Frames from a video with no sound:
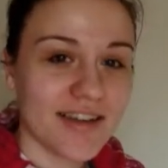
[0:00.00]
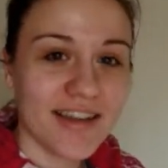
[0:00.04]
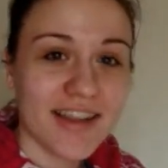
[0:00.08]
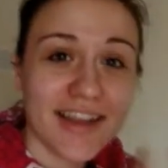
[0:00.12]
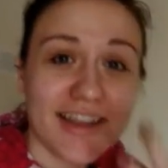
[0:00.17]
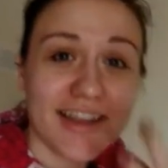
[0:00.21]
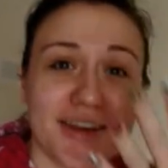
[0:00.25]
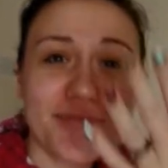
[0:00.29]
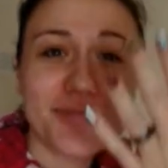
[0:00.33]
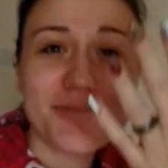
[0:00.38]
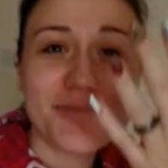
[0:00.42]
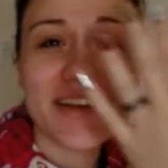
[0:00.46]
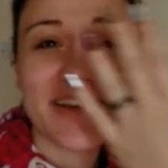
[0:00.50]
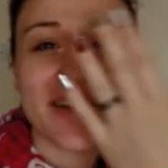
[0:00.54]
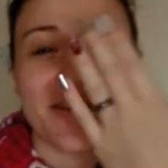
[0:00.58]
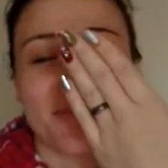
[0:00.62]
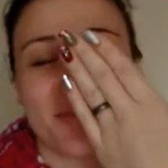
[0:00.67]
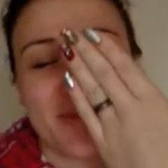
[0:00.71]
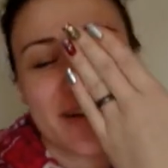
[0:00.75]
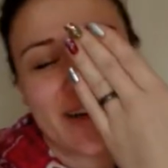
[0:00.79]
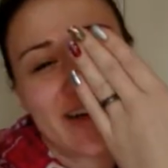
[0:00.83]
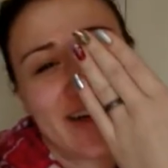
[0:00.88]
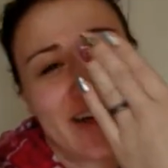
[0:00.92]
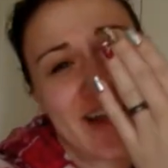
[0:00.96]
Can you believe
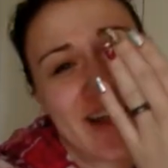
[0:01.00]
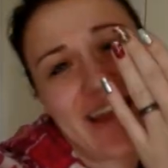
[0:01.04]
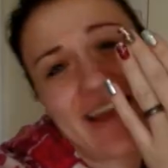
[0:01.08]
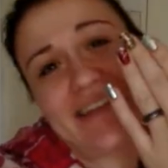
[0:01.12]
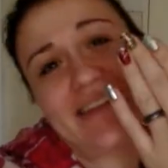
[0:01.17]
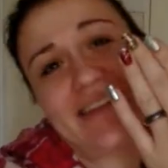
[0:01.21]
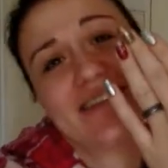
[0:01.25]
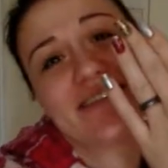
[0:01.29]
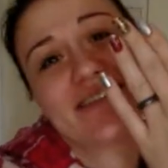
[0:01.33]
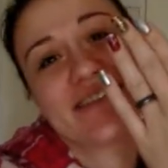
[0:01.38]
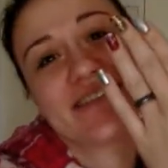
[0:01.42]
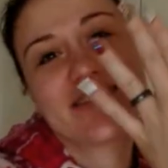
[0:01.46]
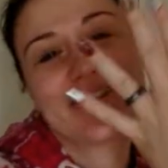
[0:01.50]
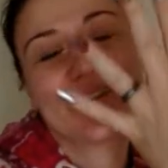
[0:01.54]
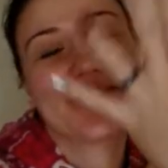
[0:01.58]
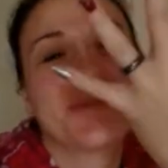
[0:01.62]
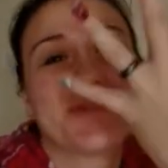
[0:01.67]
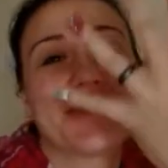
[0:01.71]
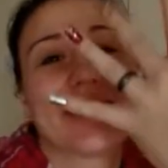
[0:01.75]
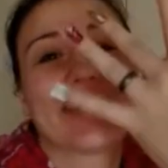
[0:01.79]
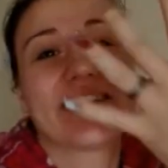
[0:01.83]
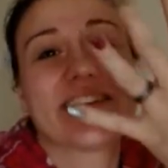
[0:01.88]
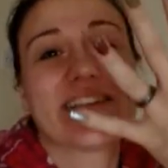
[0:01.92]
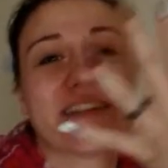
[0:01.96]
my nails?
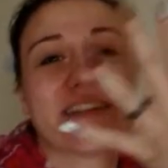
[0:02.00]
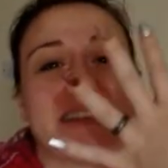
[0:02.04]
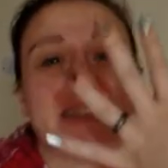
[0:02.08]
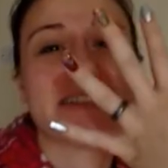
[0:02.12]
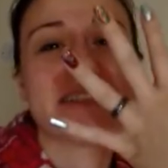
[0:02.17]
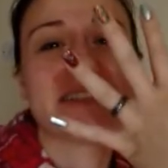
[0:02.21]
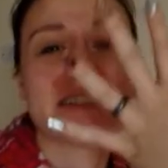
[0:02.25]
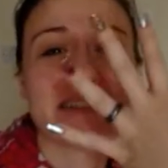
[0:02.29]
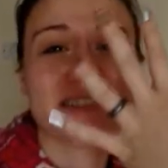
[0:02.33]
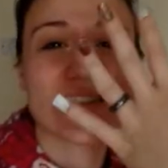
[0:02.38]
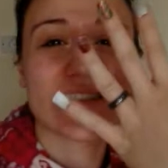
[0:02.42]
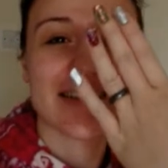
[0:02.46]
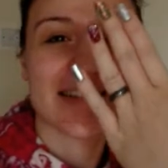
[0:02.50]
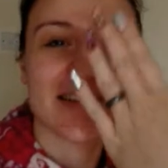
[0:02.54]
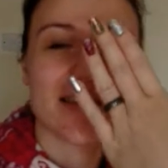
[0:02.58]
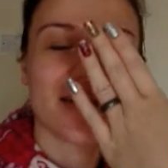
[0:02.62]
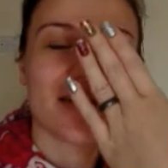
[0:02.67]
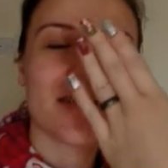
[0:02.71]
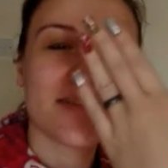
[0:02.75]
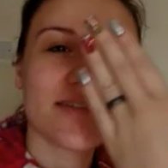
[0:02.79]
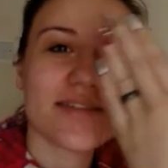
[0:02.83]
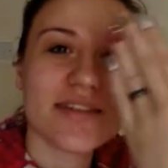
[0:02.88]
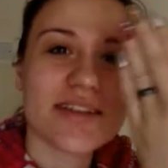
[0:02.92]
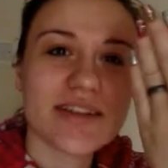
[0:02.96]
Look at this.
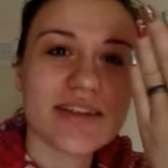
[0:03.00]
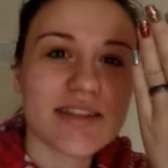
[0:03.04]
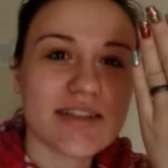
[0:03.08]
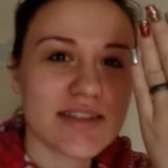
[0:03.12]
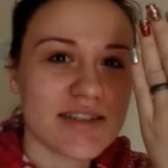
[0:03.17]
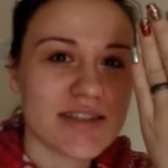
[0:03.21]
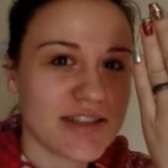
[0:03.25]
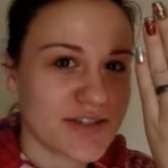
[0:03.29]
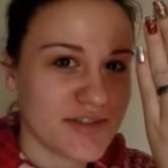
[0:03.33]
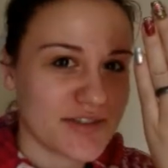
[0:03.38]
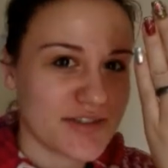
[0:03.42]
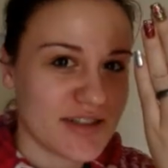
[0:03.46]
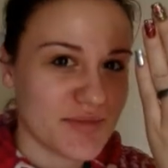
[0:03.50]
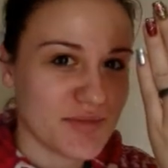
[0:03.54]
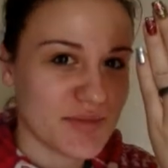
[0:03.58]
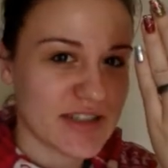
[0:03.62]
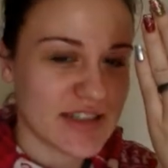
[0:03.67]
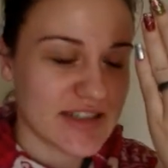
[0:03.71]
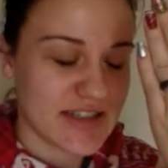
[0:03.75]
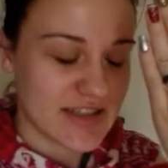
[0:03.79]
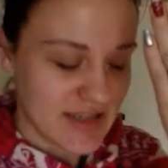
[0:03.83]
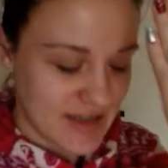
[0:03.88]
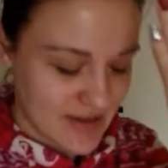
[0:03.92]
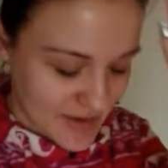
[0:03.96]
Look at this
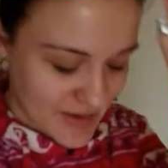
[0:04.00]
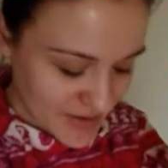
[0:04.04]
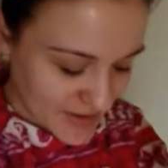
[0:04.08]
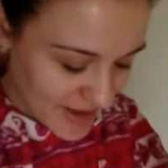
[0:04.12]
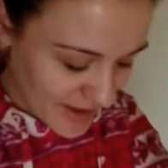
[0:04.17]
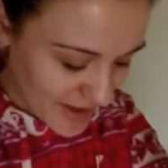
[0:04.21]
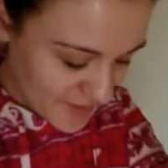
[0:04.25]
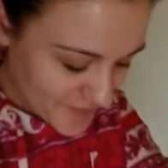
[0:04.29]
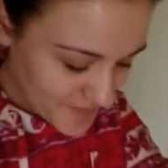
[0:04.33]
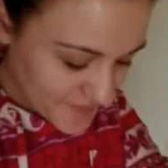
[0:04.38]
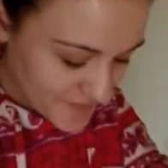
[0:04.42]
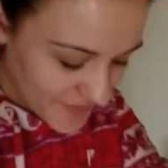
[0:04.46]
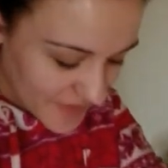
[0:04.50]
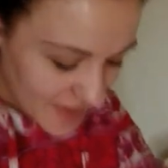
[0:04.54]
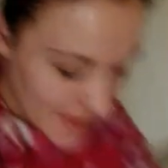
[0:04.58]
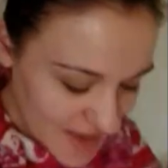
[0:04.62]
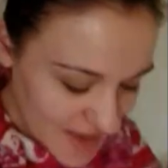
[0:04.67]
Christmassy. Okay.